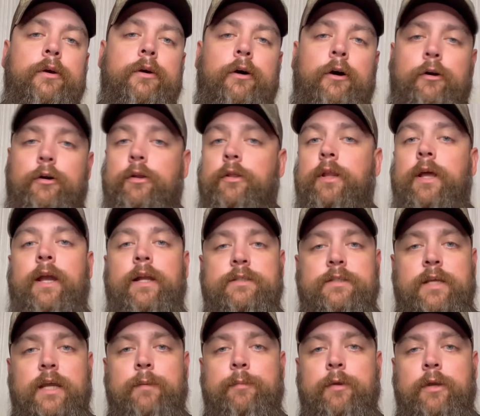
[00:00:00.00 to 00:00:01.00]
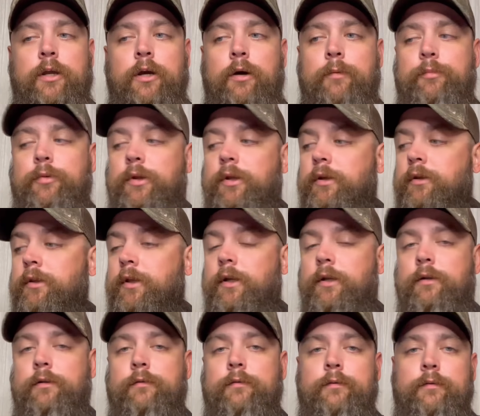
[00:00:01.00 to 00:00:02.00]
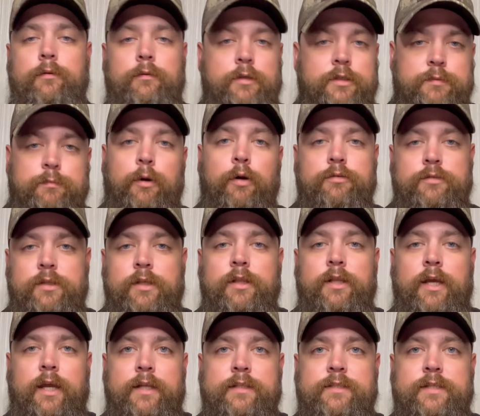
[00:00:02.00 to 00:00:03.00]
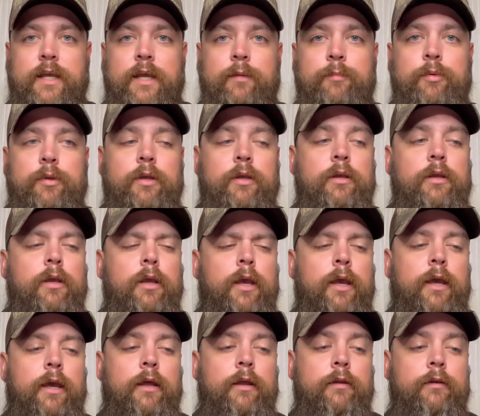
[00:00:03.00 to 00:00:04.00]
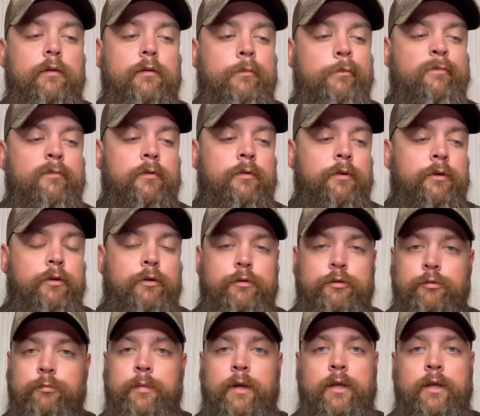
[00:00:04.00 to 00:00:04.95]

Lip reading: are a landscaping company that is mostly landscaping, and you'll